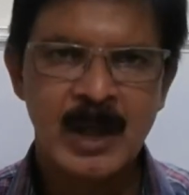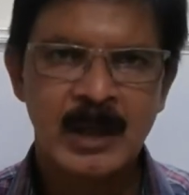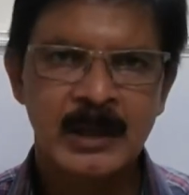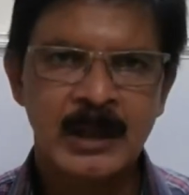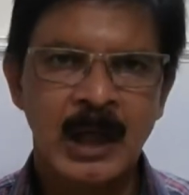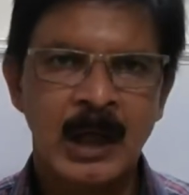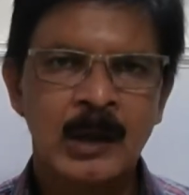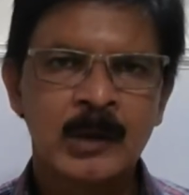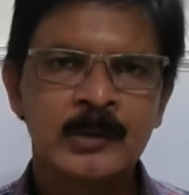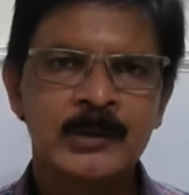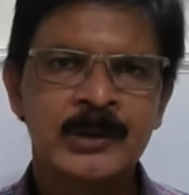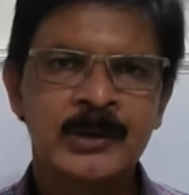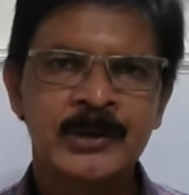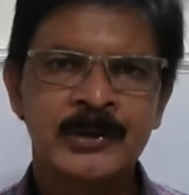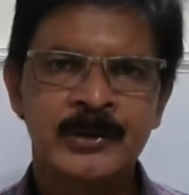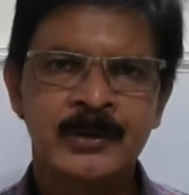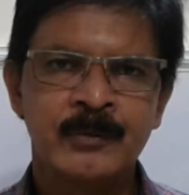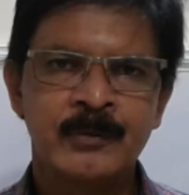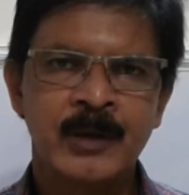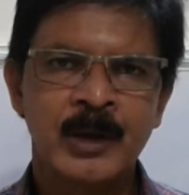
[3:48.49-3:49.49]
Now
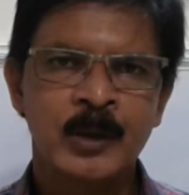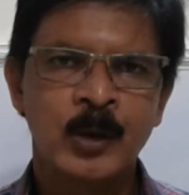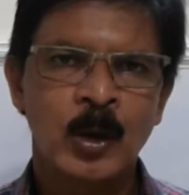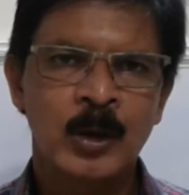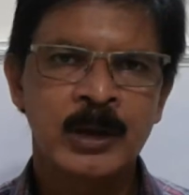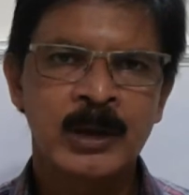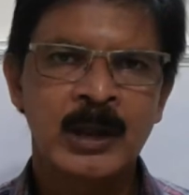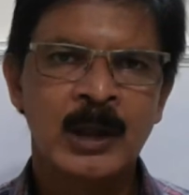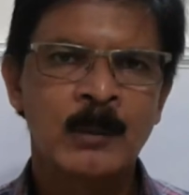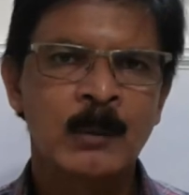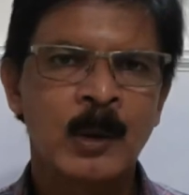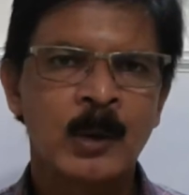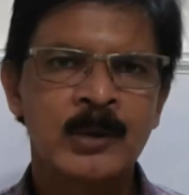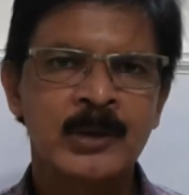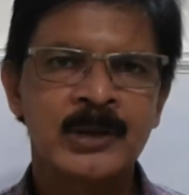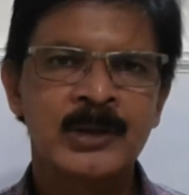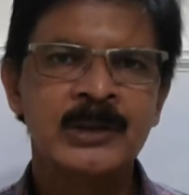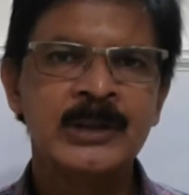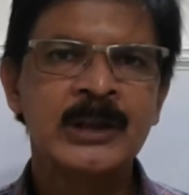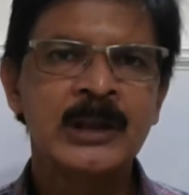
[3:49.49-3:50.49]
we are talking about
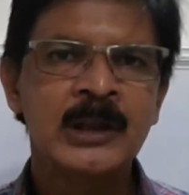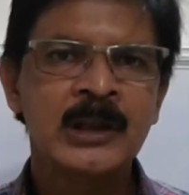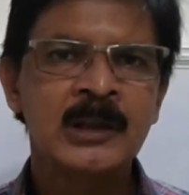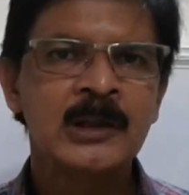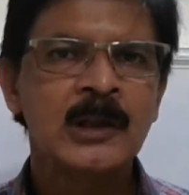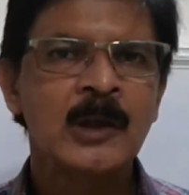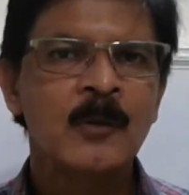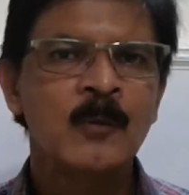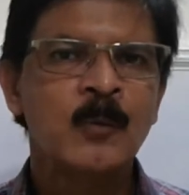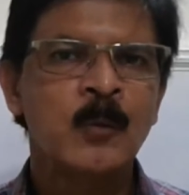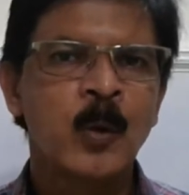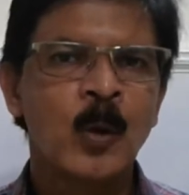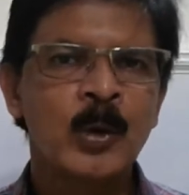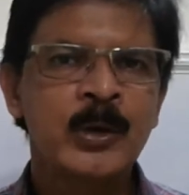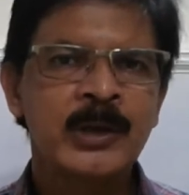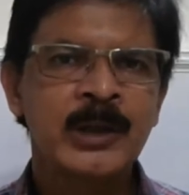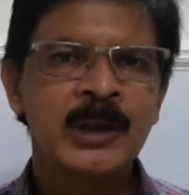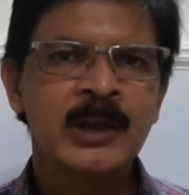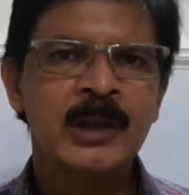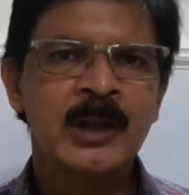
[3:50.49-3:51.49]
the year
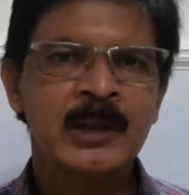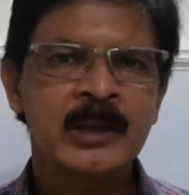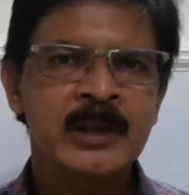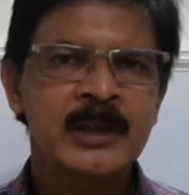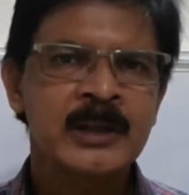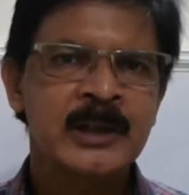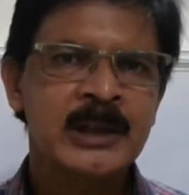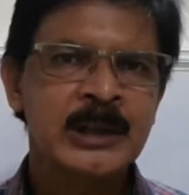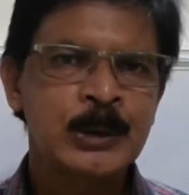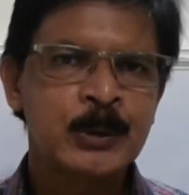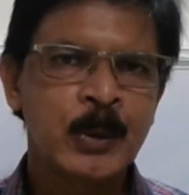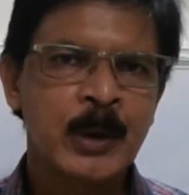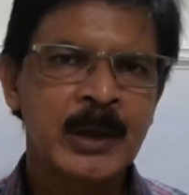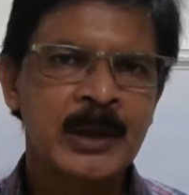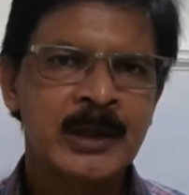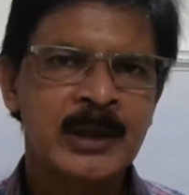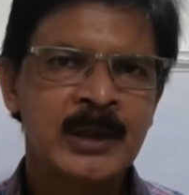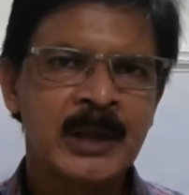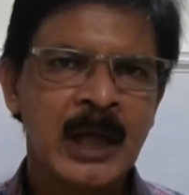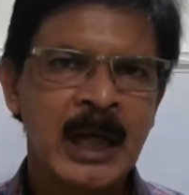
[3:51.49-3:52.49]

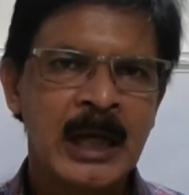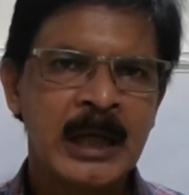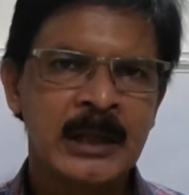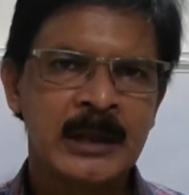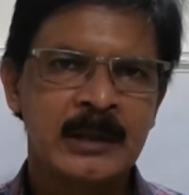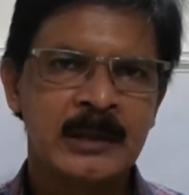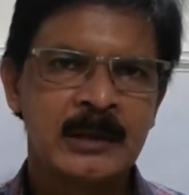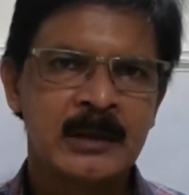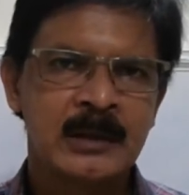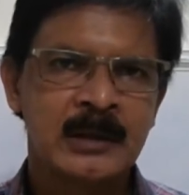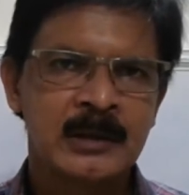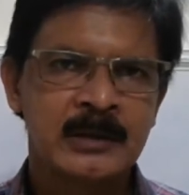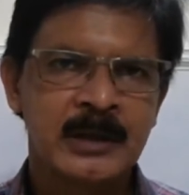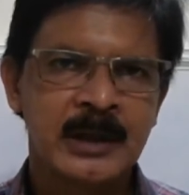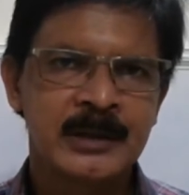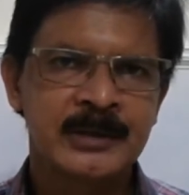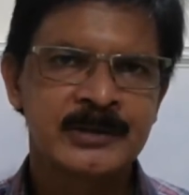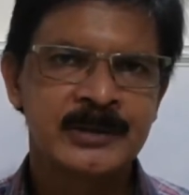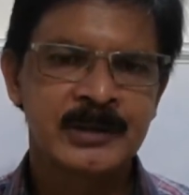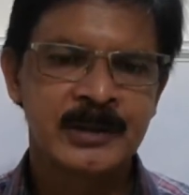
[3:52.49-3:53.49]
1429. That
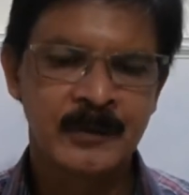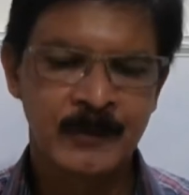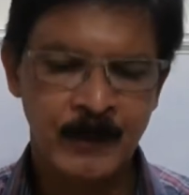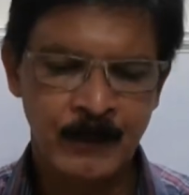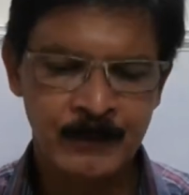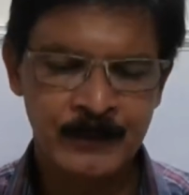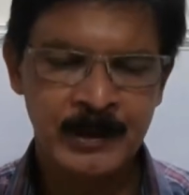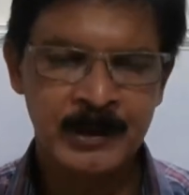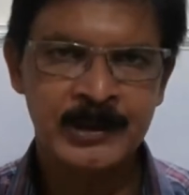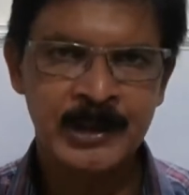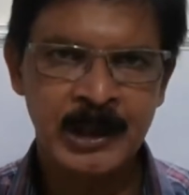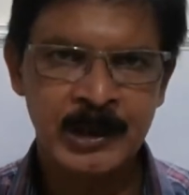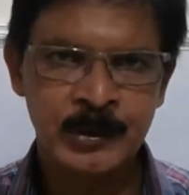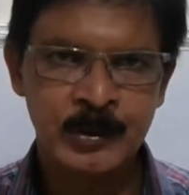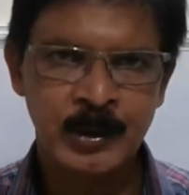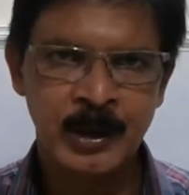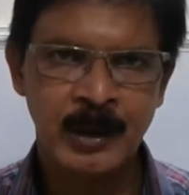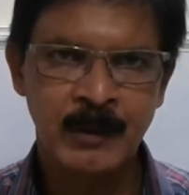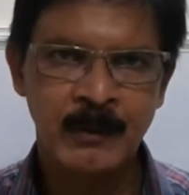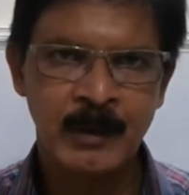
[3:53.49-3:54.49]
is in the 15th
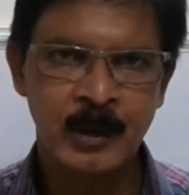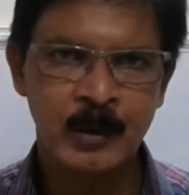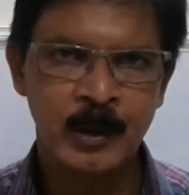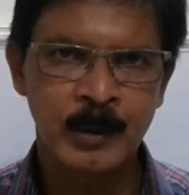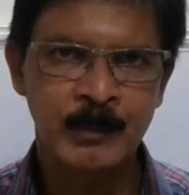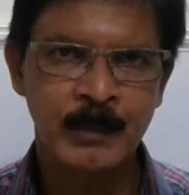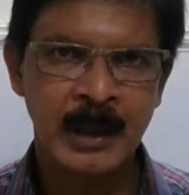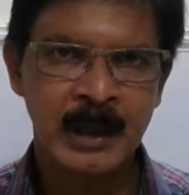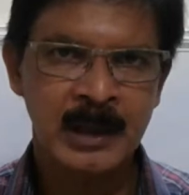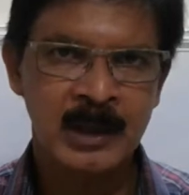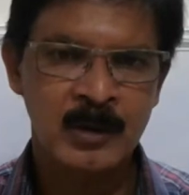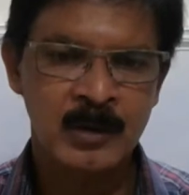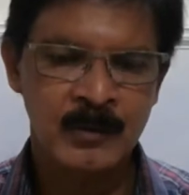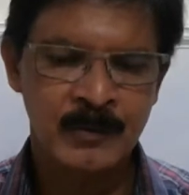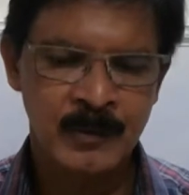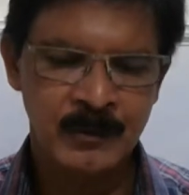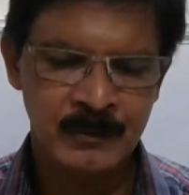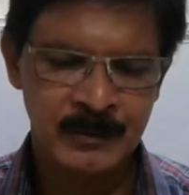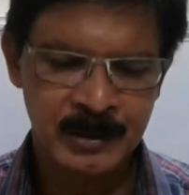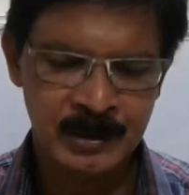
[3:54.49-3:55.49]
century. We are going back into the
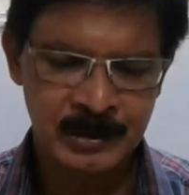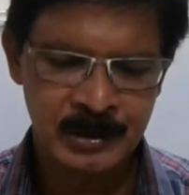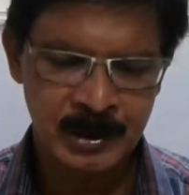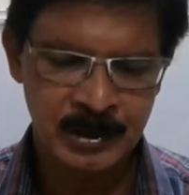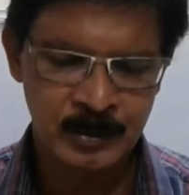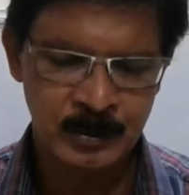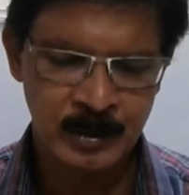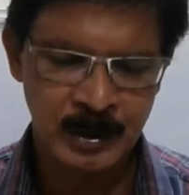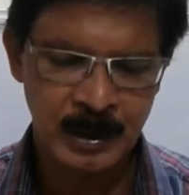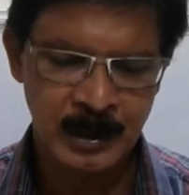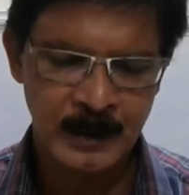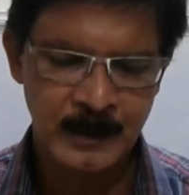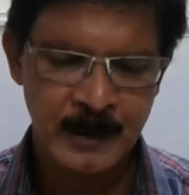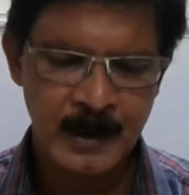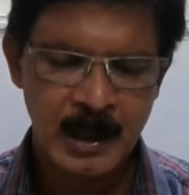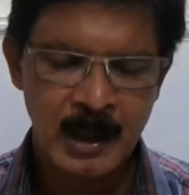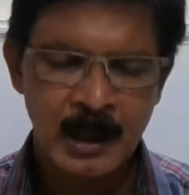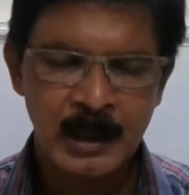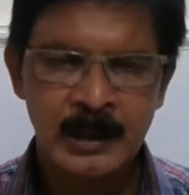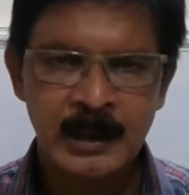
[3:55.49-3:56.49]
15th century.
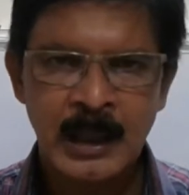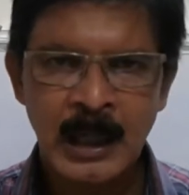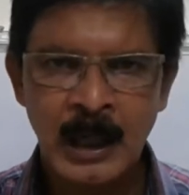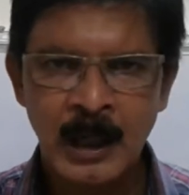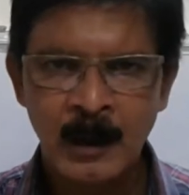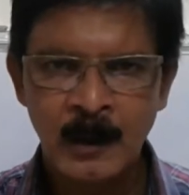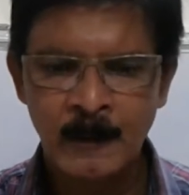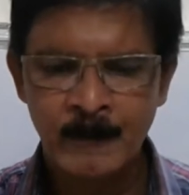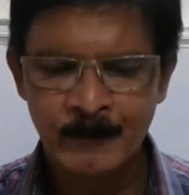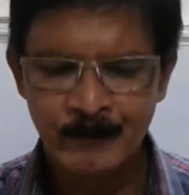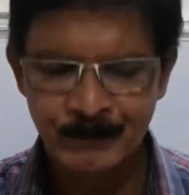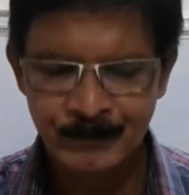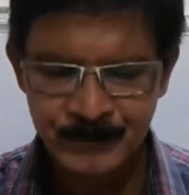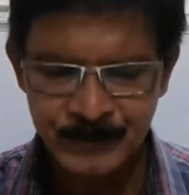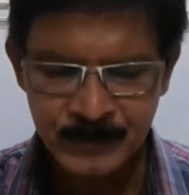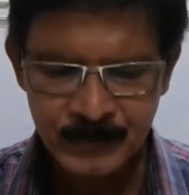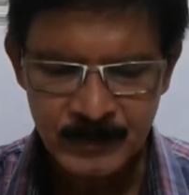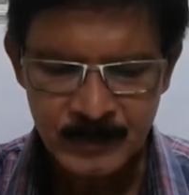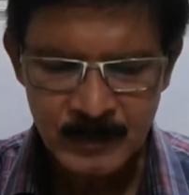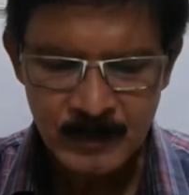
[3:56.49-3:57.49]
Now,
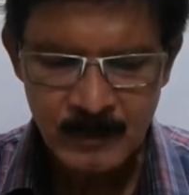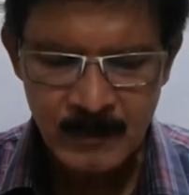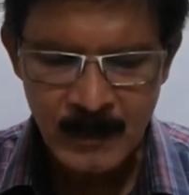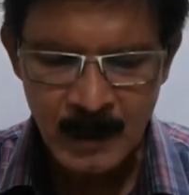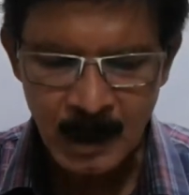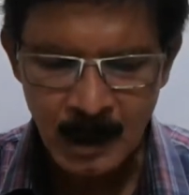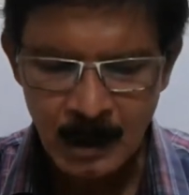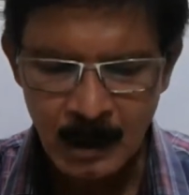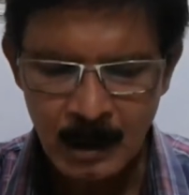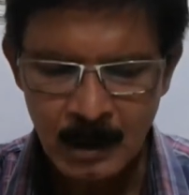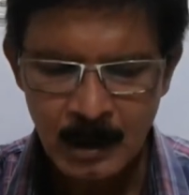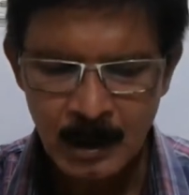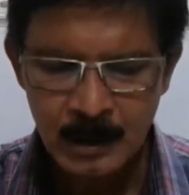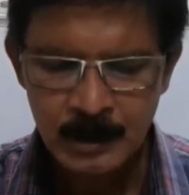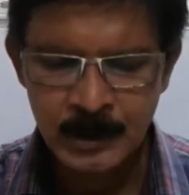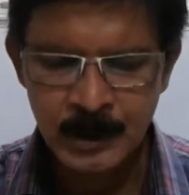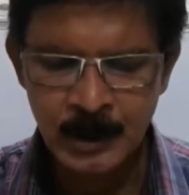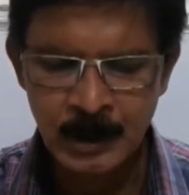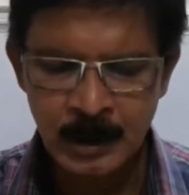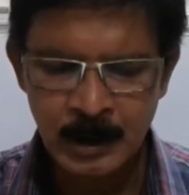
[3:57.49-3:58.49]

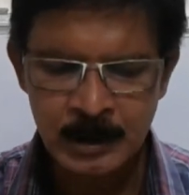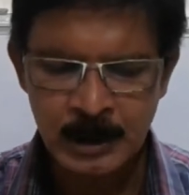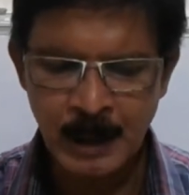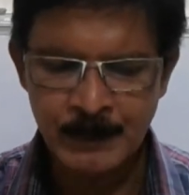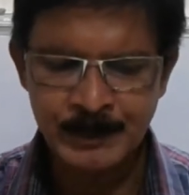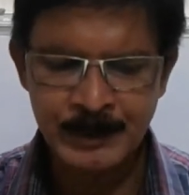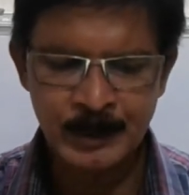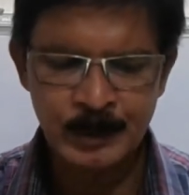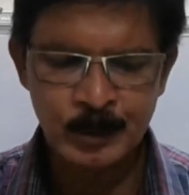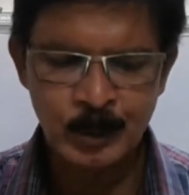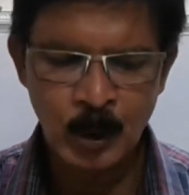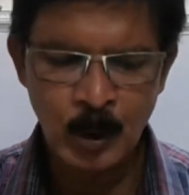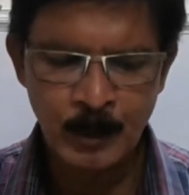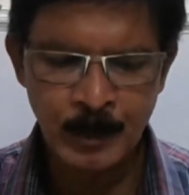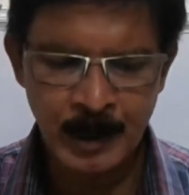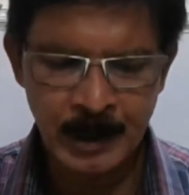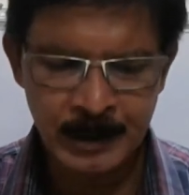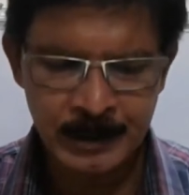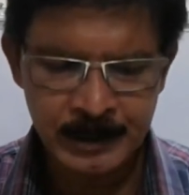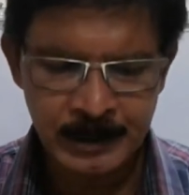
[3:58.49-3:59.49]
here Captain
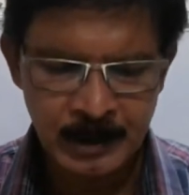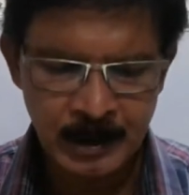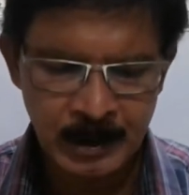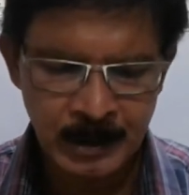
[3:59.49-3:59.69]
Robert